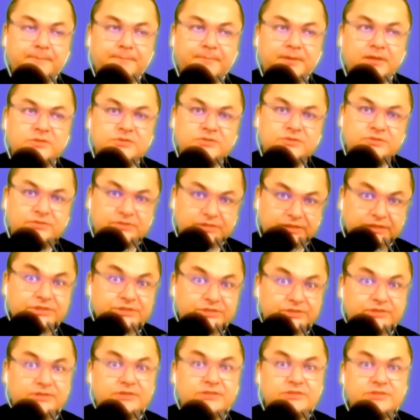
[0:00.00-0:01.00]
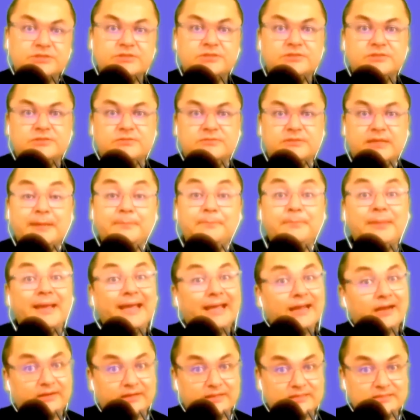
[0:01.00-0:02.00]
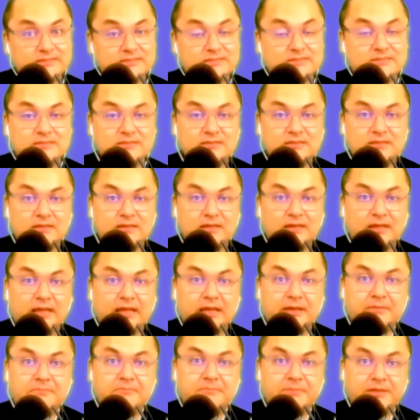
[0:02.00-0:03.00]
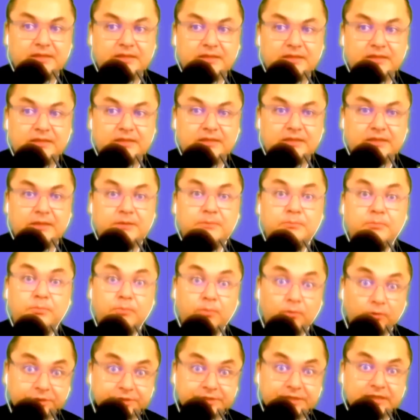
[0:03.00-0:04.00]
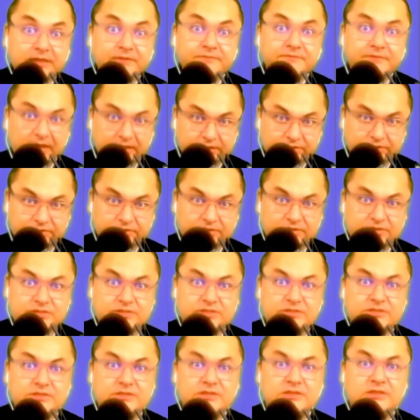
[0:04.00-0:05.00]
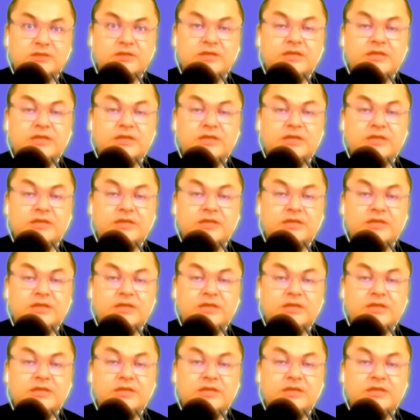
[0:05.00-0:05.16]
because teachers and parents can be important factors